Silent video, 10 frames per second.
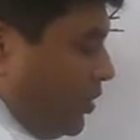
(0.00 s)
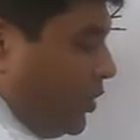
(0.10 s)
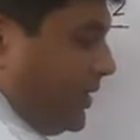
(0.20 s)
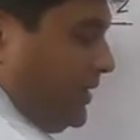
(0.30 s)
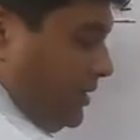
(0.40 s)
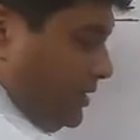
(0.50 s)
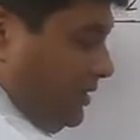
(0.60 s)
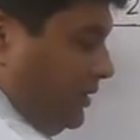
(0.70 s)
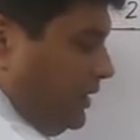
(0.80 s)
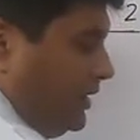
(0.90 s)
over
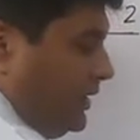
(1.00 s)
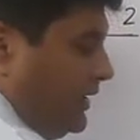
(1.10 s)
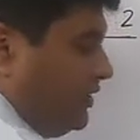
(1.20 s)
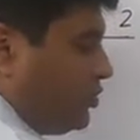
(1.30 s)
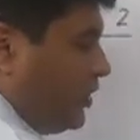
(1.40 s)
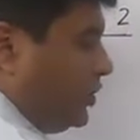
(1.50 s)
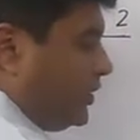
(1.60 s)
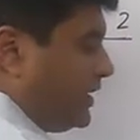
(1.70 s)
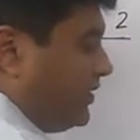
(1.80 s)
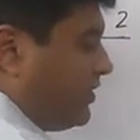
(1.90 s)
here is going
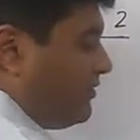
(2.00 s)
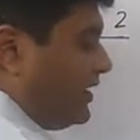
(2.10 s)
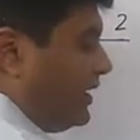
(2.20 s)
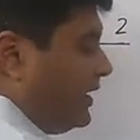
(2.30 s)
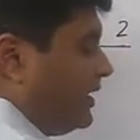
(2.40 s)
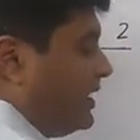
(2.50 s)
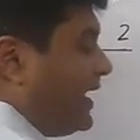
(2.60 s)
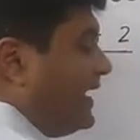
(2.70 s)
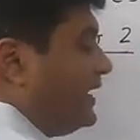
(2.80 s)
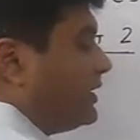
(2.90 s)
to give away a
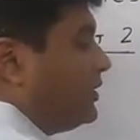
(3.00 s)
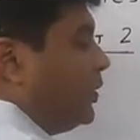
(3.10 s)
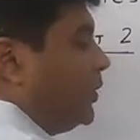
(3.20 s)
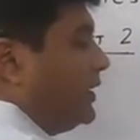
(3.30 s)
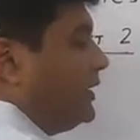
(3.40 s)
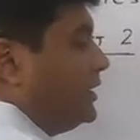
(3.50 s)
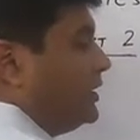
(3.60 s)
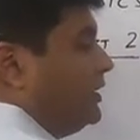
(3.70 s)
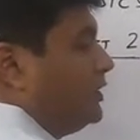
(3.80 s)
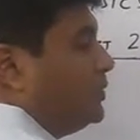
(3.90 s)
light over
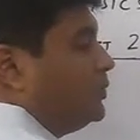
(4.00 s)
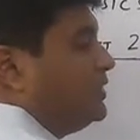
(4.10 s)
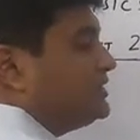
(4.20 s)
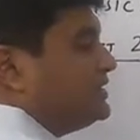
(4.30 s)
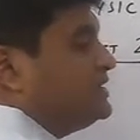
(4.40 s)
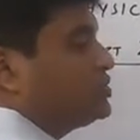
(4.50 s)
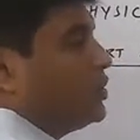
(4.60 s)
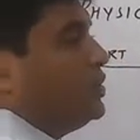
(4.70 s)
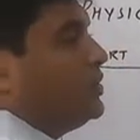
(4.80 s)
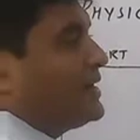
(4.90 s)
here, which is
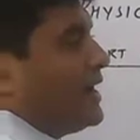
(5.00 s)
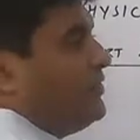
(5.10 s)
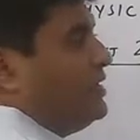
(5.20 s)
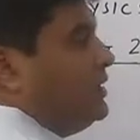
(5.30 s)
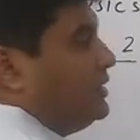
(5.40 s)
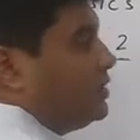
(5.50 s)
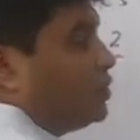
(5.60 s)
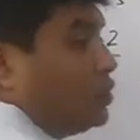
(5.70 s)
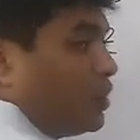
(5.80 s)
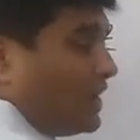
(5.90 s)
going to travel
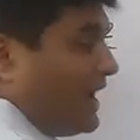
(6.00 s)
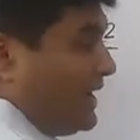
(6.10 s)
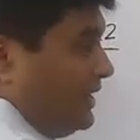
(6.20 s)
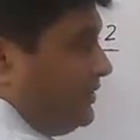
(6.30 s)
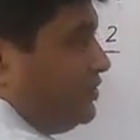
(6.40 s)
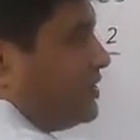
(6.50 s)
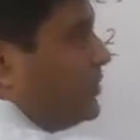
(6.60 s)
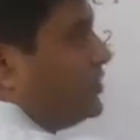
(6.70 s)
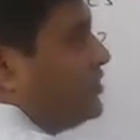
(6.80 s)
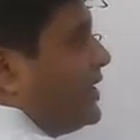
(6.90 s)
to your eye.
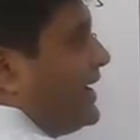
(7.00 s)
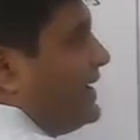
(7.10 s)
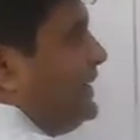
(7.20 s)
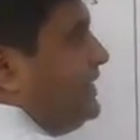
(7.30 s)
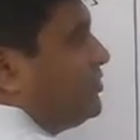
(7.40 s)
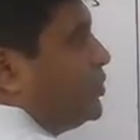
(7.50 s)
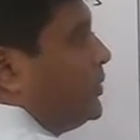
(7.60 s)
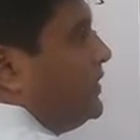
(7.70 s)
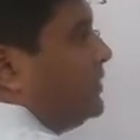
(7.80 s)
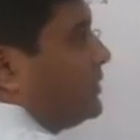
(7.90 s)
Suppose your eye is
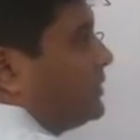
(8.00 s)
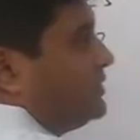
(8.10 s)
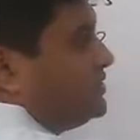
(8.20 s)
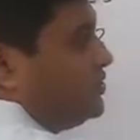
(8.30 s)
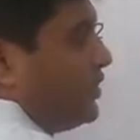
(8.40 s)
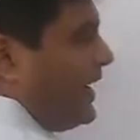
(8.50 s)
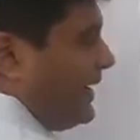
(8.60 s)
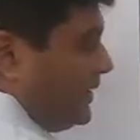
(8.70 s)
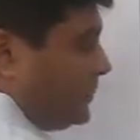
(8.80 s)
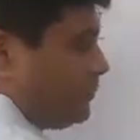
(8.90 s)
over here, this is your eye.